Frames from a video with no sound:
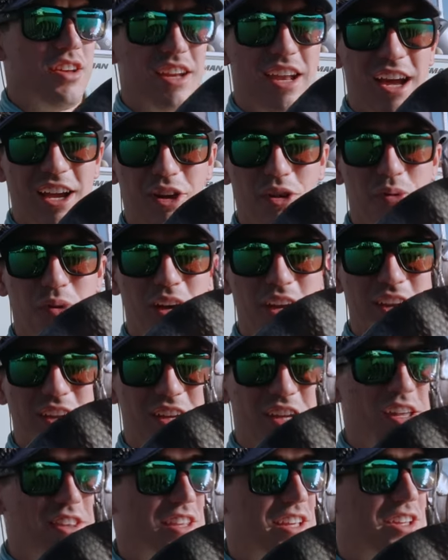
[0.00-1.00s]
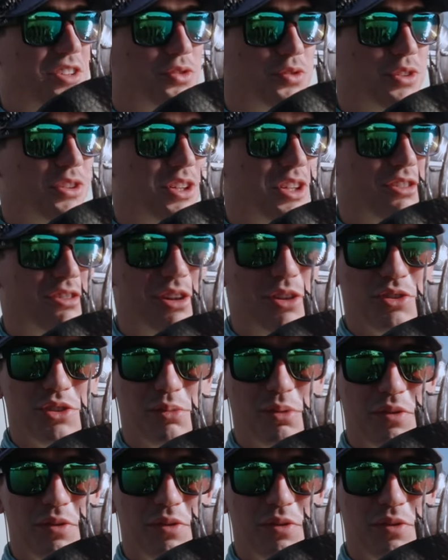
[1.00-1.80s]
Not quite. Yeah, I think he's really close.